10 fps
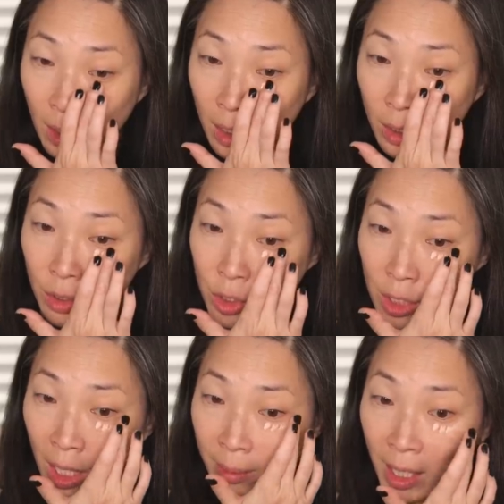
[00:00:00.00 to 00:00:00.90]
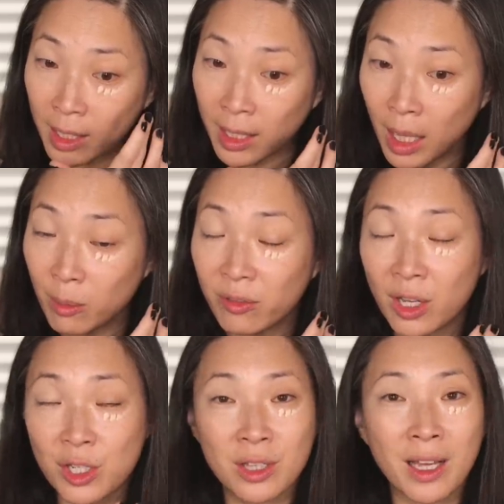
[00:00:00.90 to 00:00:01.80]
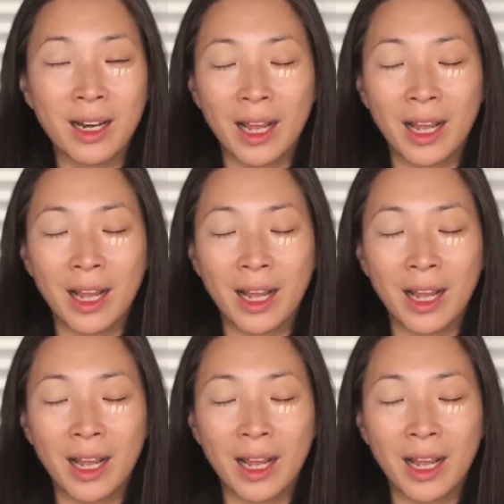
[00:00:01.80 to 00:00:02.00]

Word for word: a good job kind of camouflaging that.